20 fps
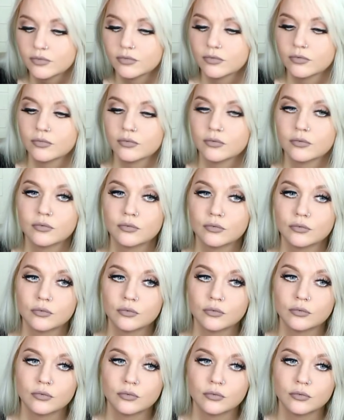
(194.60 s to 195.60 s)

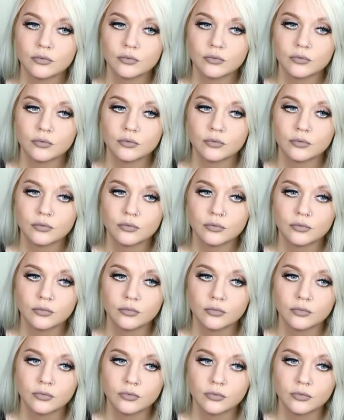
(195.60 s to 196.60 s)

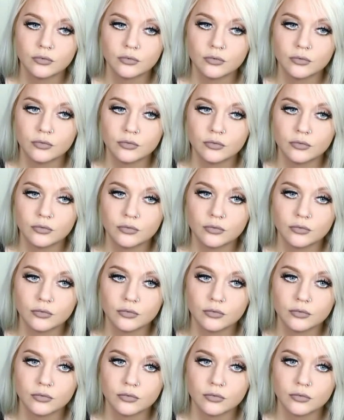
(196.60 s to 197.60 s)

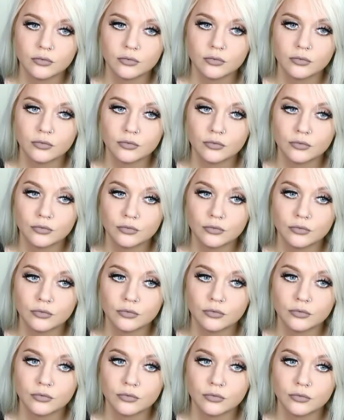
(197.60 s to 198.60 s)

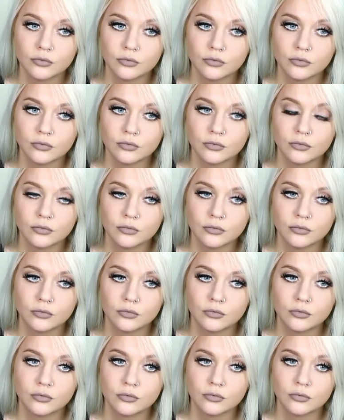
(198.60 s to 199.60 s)

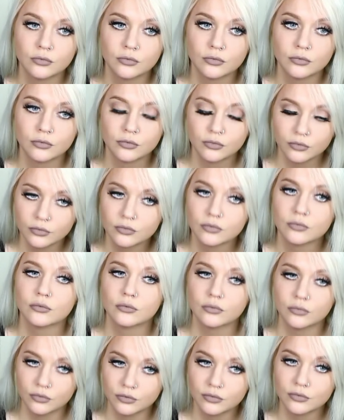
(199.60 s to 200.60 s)

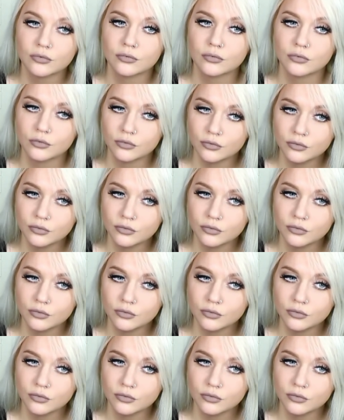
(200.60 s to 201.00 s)
(not speaking)